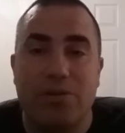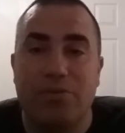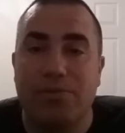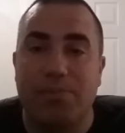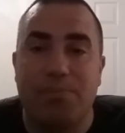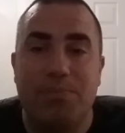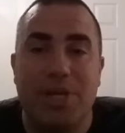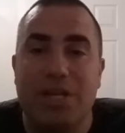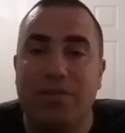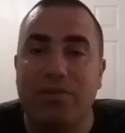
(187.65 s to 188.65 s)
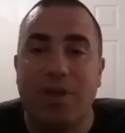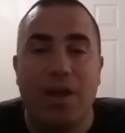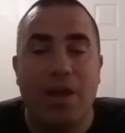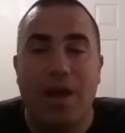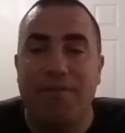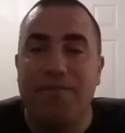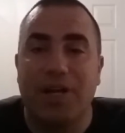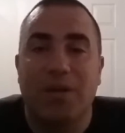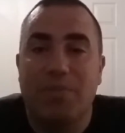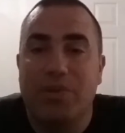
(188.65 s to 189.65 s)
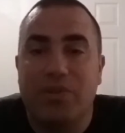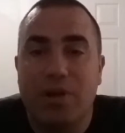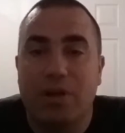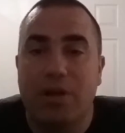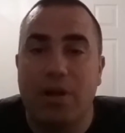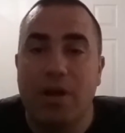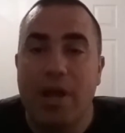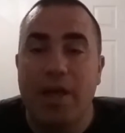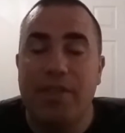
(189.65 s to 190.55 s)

He was a beast, a fucking berserker.